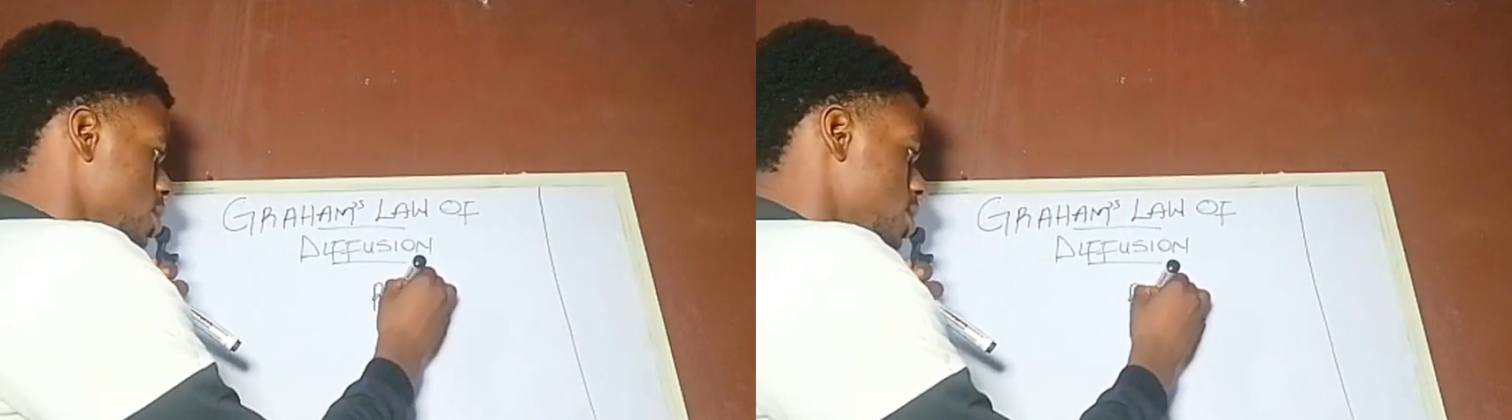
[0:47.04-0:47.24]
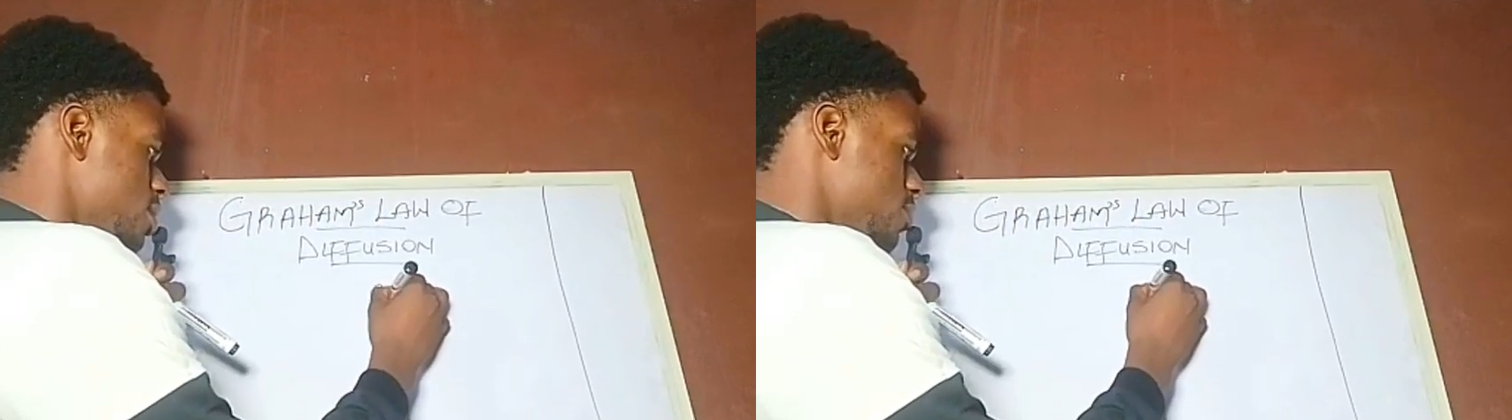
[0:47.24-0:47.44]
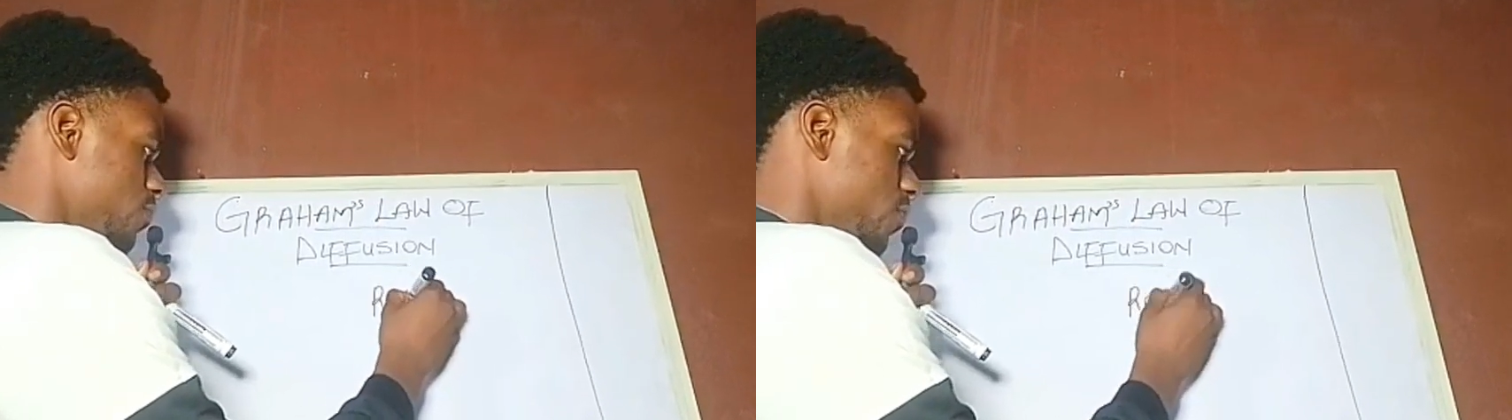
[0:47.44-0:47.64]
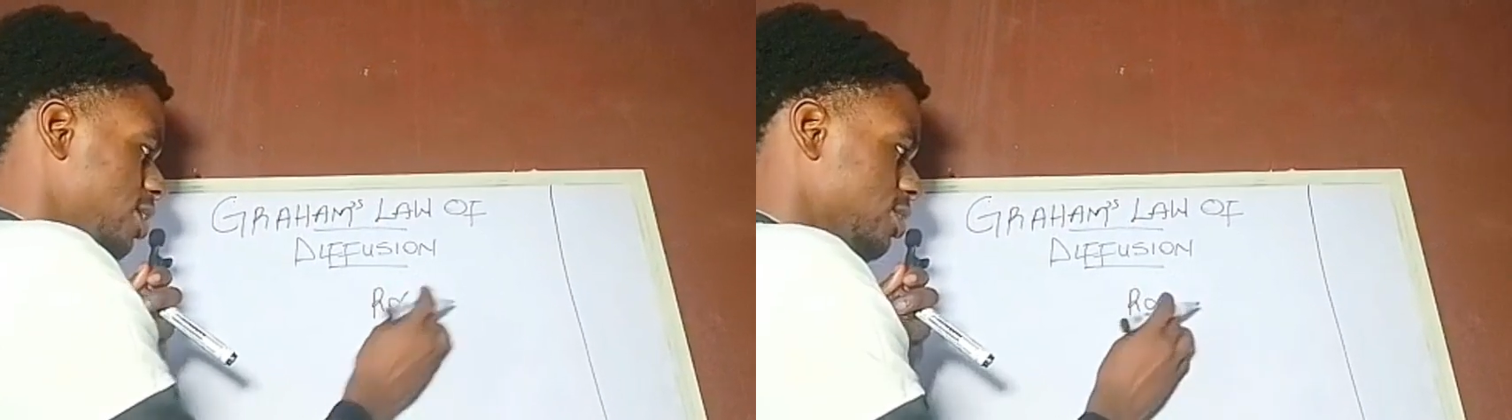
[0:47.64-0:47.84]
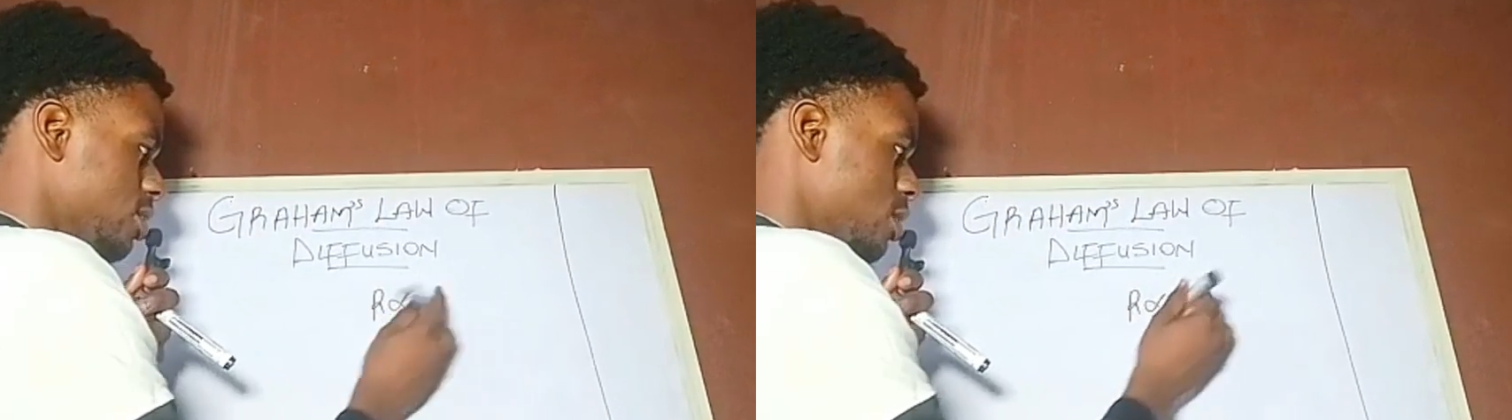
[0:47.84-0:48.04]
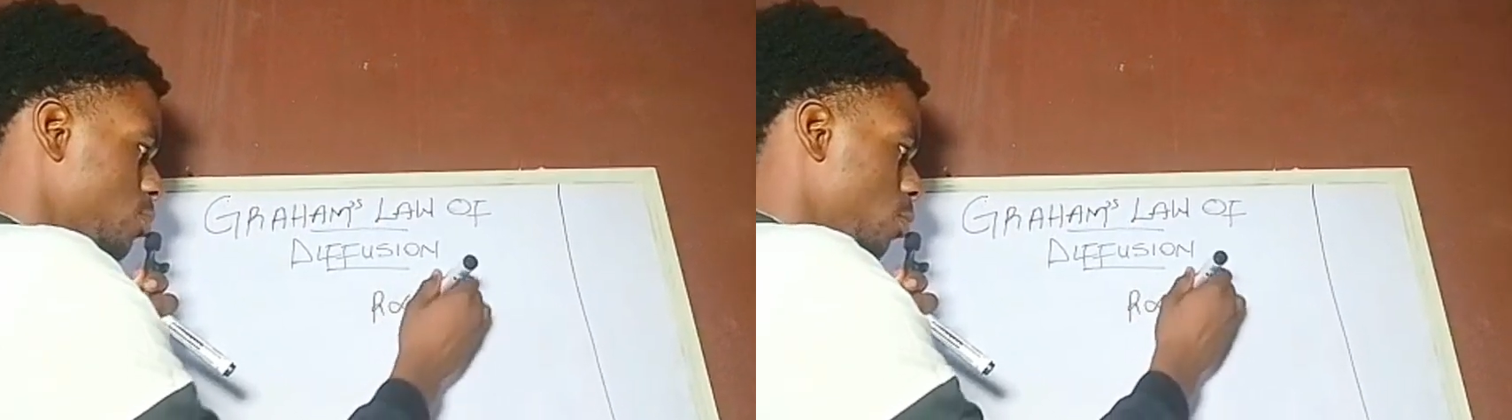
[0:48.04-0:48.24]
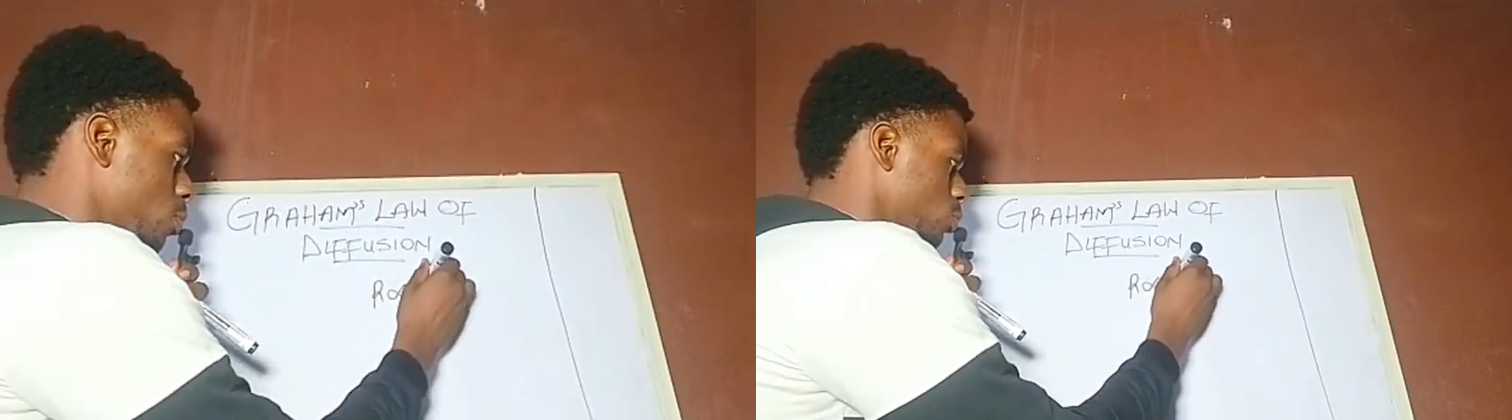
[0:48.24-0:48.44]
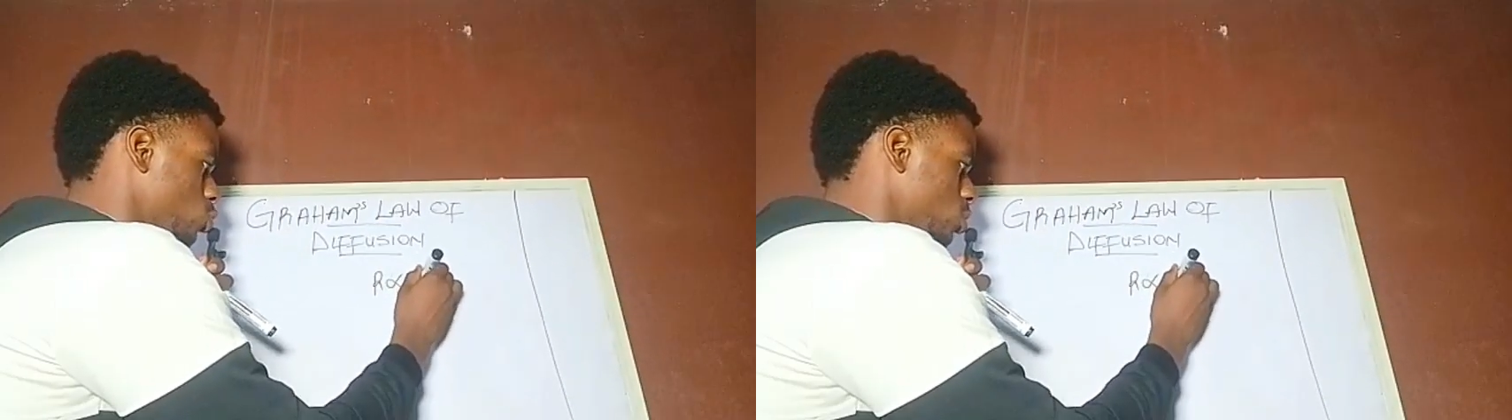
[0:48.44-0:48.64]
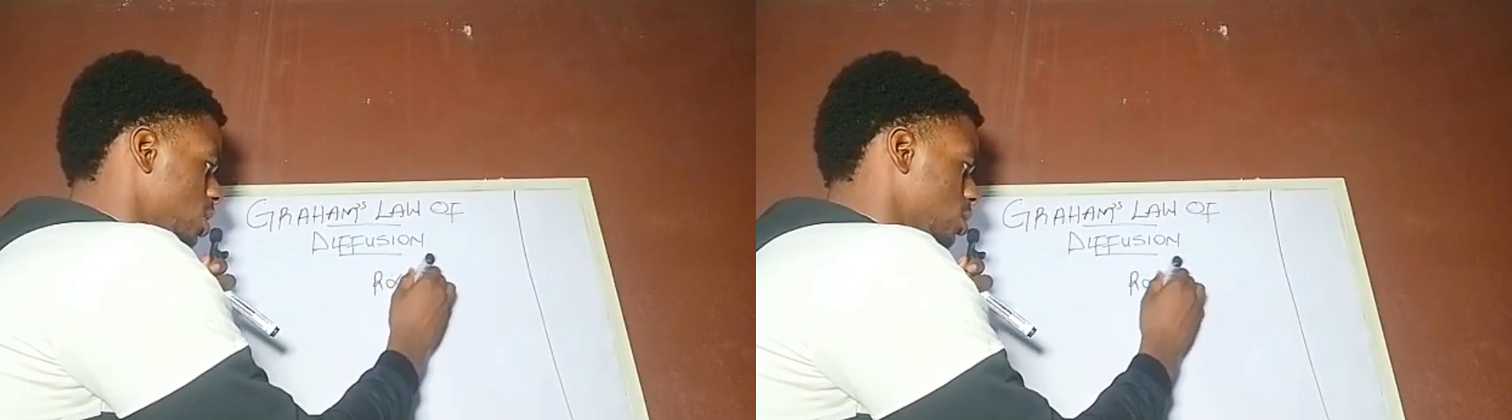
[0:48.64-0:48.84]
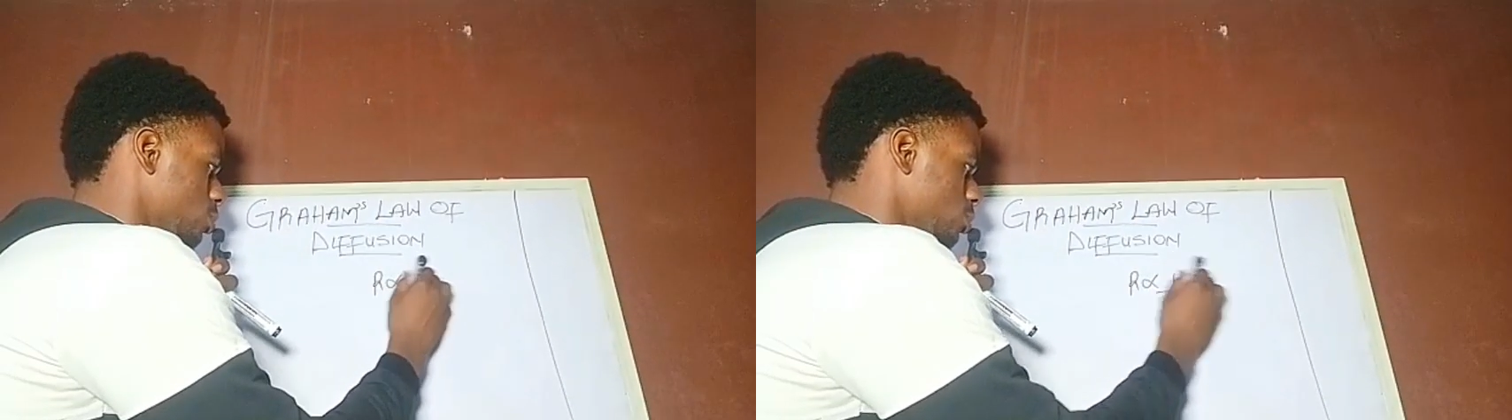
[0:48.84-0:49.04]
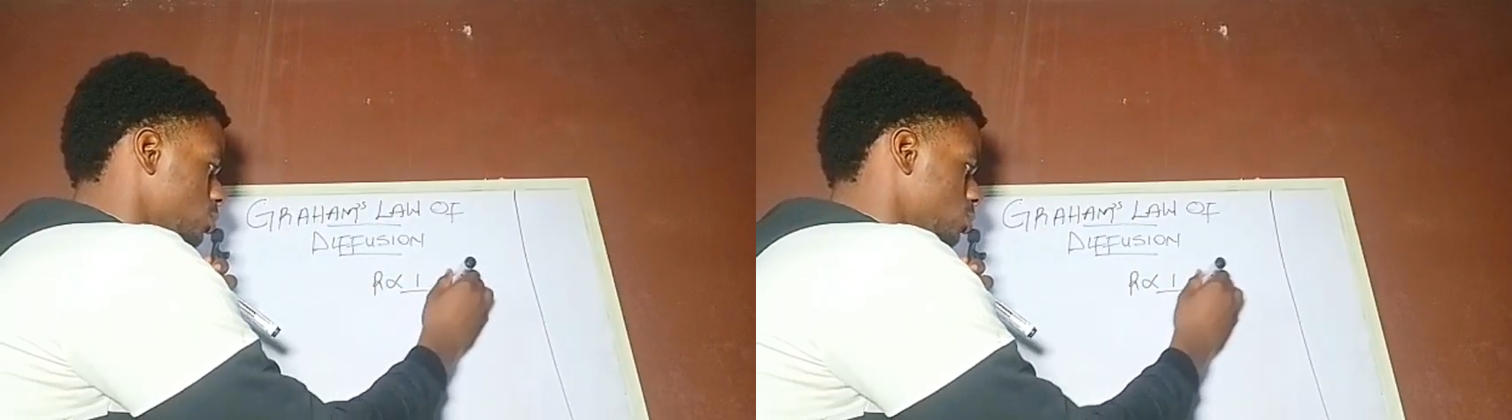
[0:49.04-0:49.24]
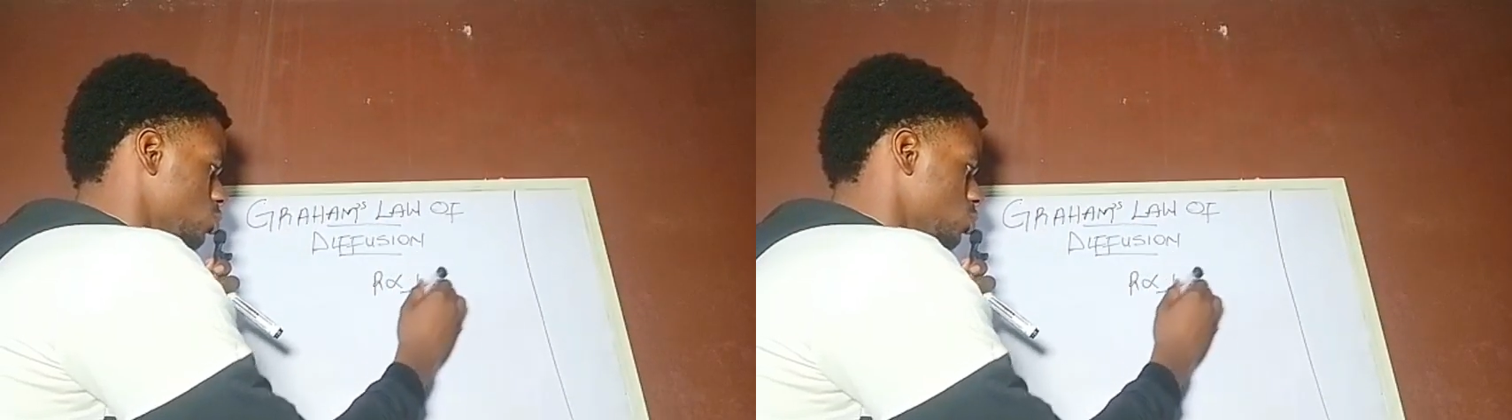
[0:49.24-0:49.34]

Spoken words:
inversely proportional